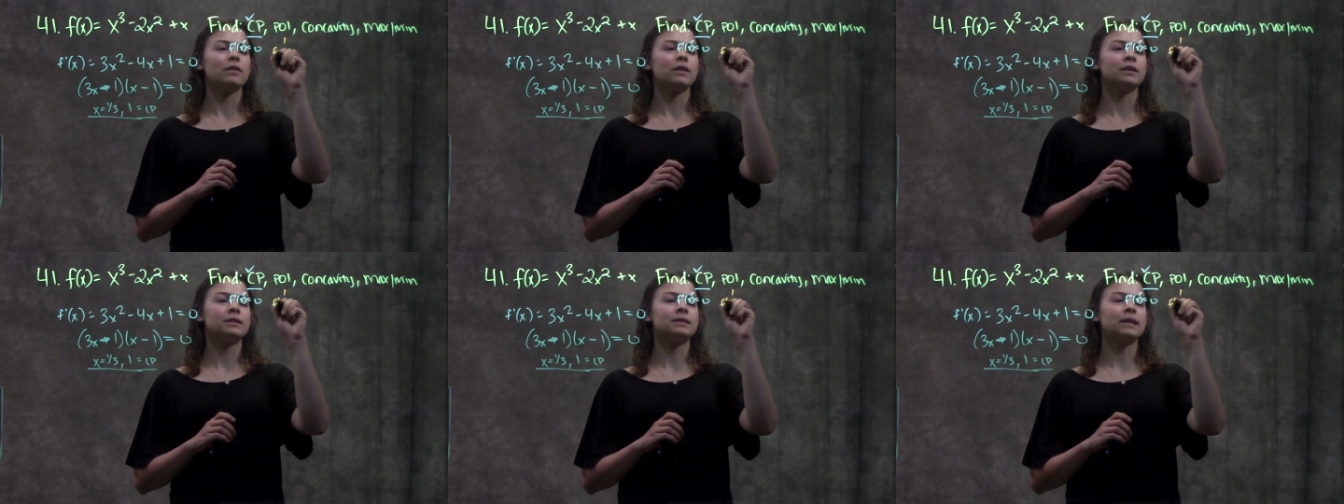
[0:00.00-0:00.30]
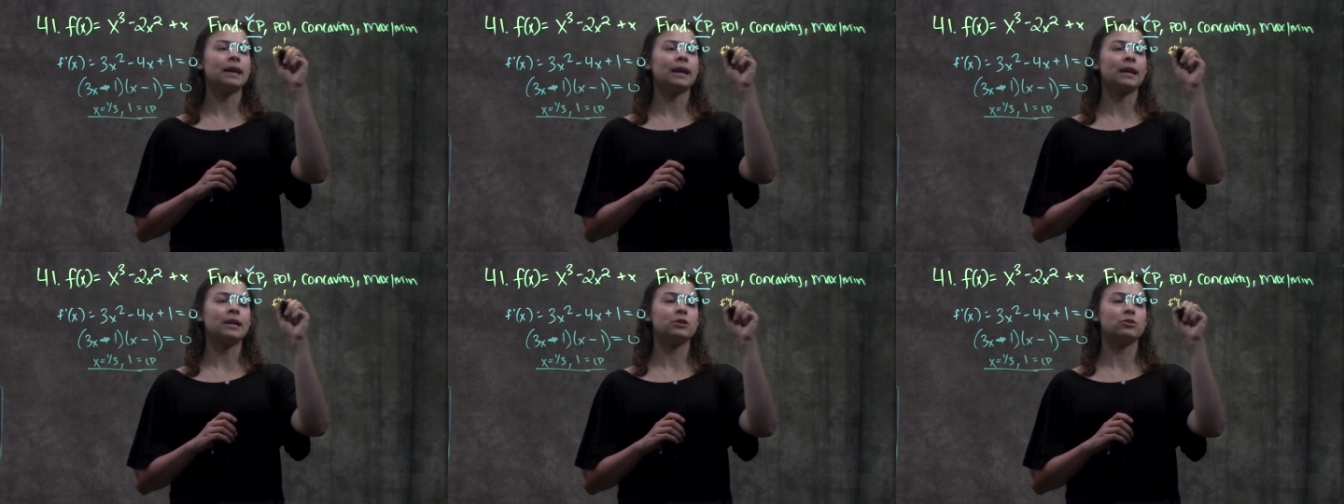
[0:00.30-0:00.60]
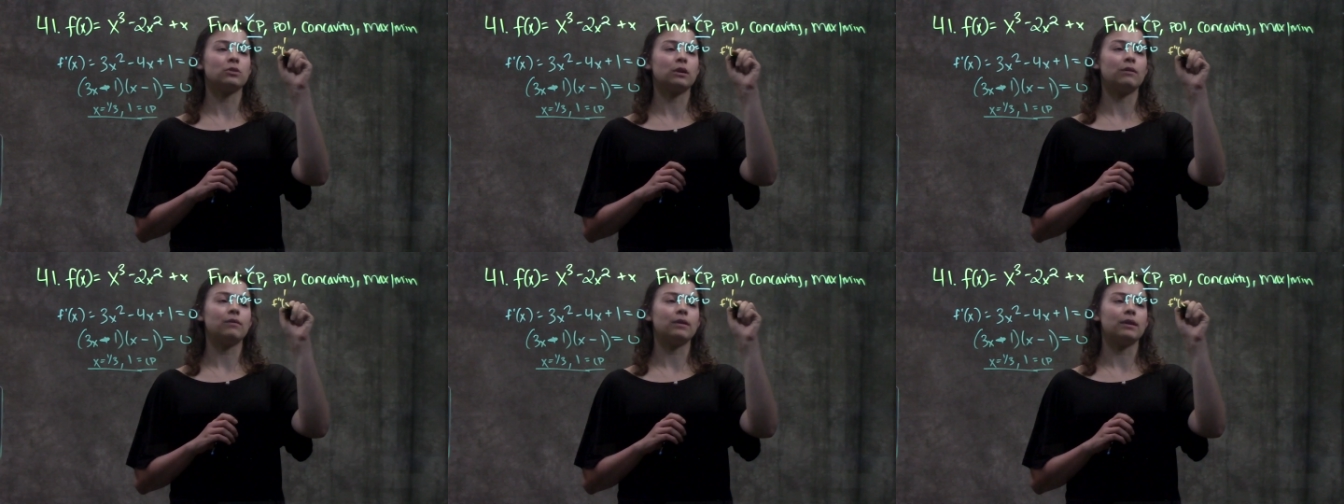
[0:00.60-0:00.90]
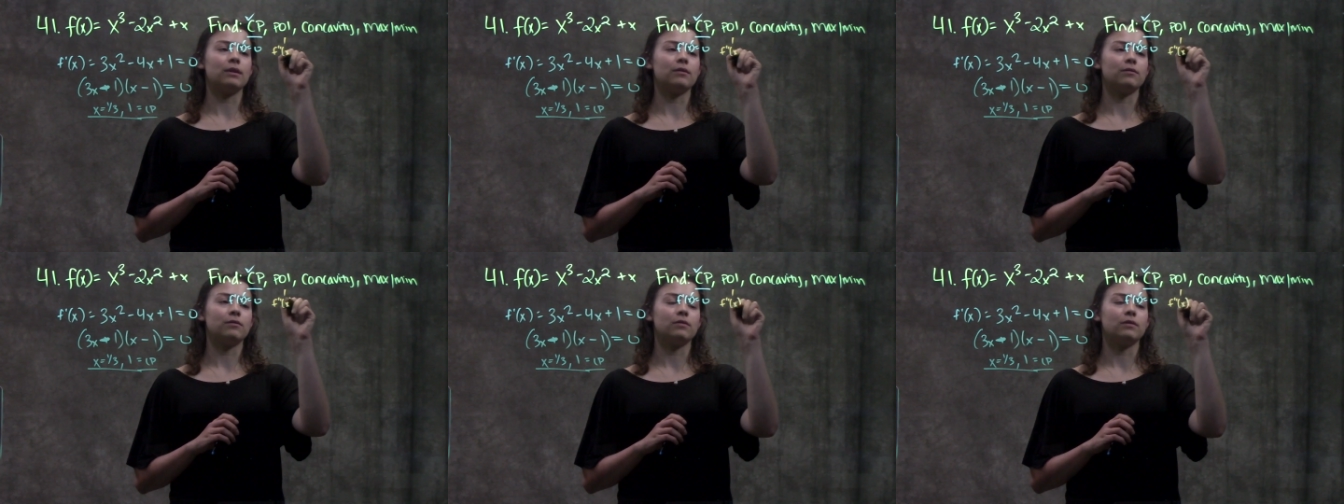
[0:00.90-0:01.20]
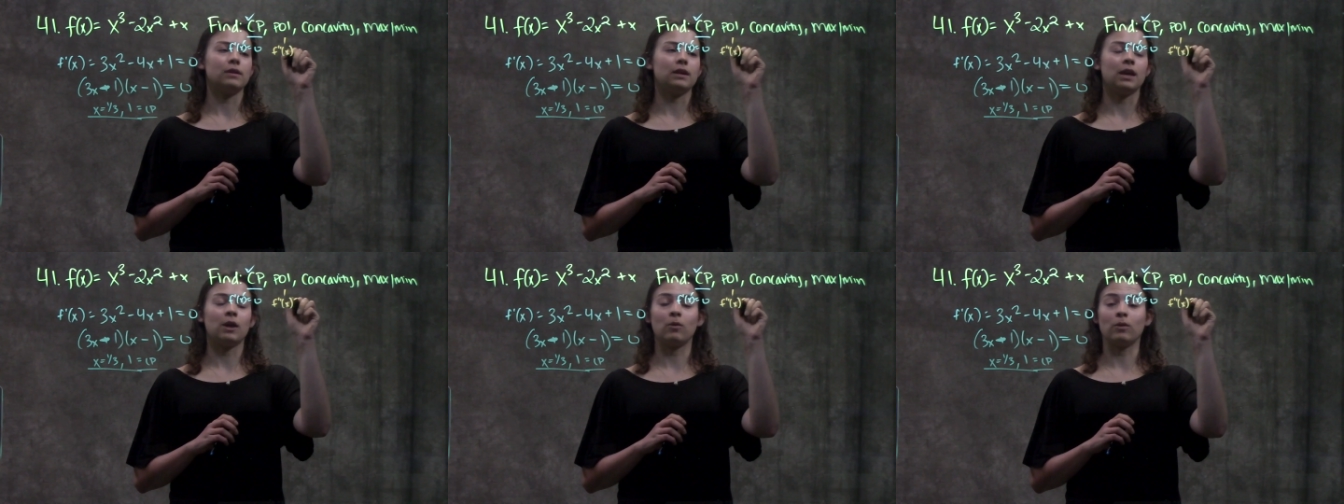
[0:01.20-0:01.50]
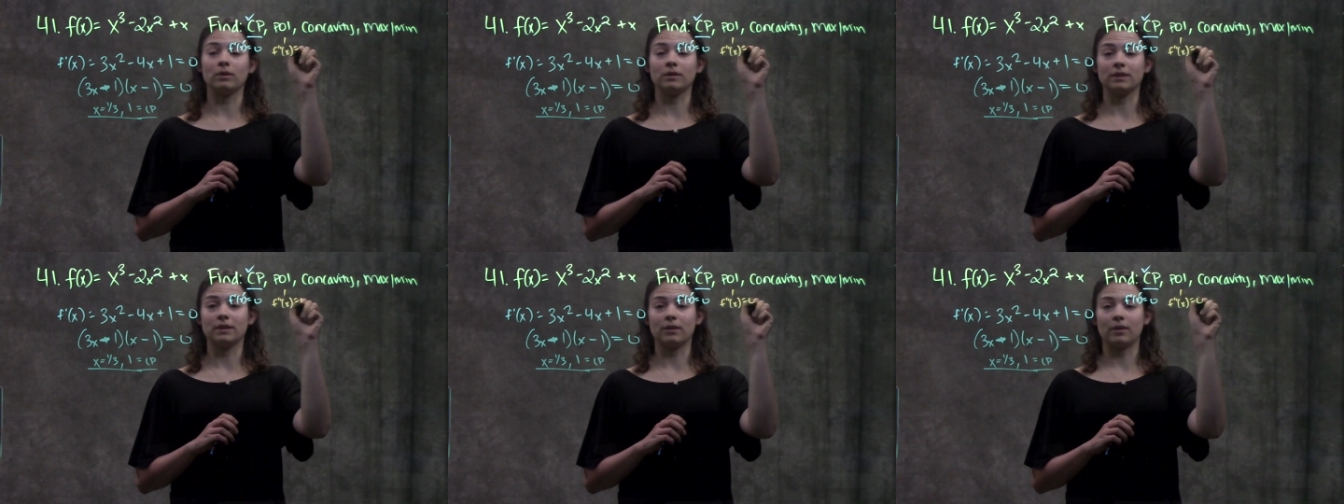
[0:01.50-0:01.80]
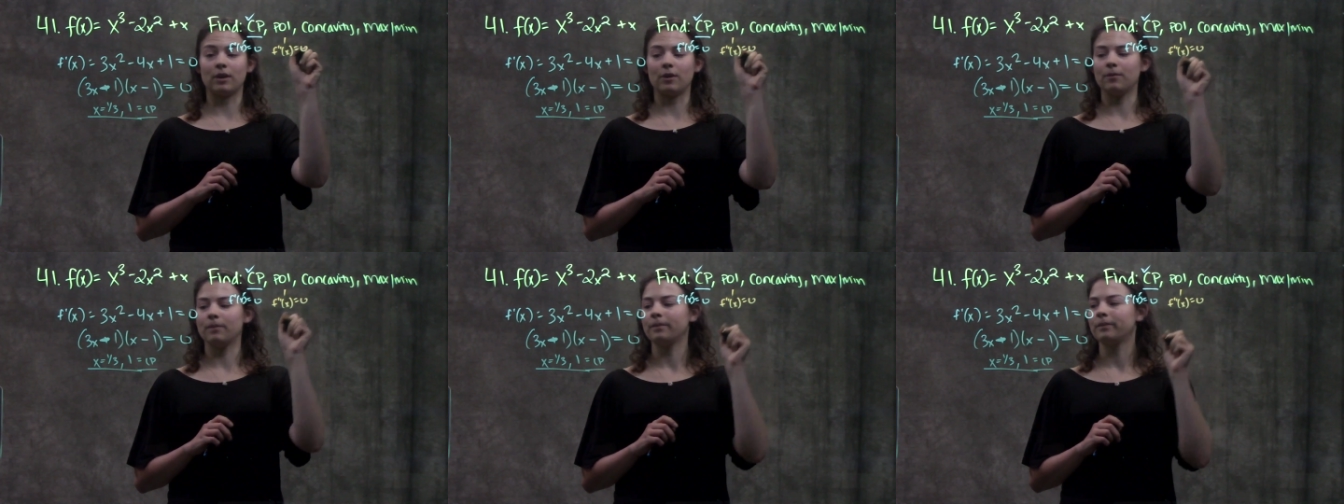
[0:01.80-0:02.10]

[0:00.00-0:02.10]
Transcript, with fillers: the second derivative equals zero.